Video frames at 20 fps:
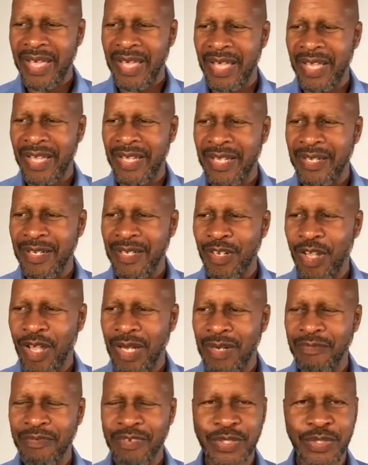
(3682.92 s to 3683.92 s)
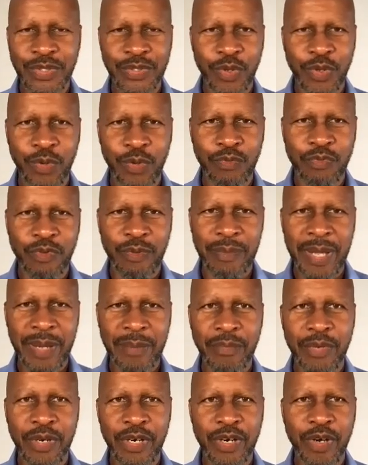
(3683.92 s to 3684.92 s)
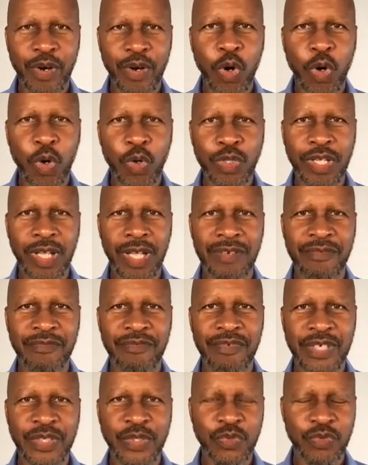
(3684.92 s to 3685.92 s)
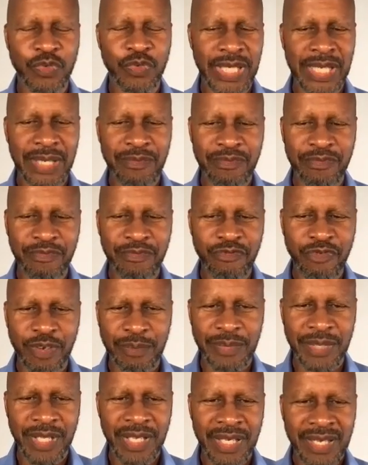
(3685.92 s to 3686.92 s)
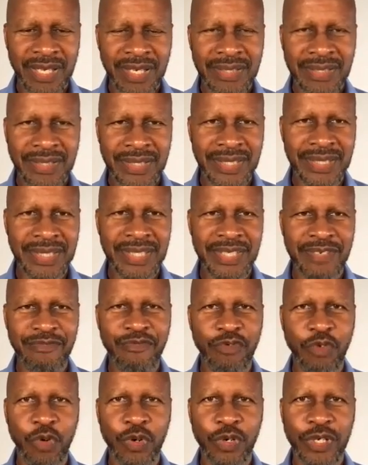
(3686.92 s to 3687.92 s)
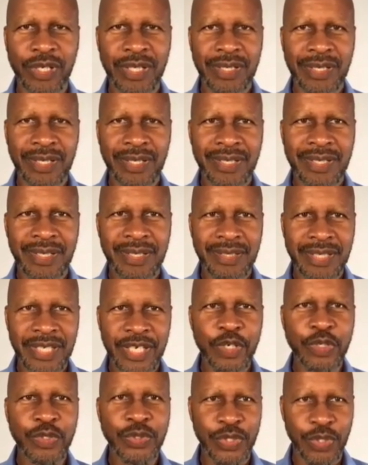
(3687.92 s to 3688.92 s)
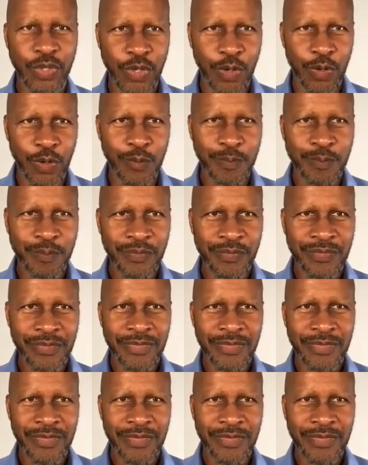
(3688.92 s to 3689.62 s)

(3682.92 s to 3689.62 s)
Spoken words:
A lot of us don't remember a whole lot of history, even from 64 years ago.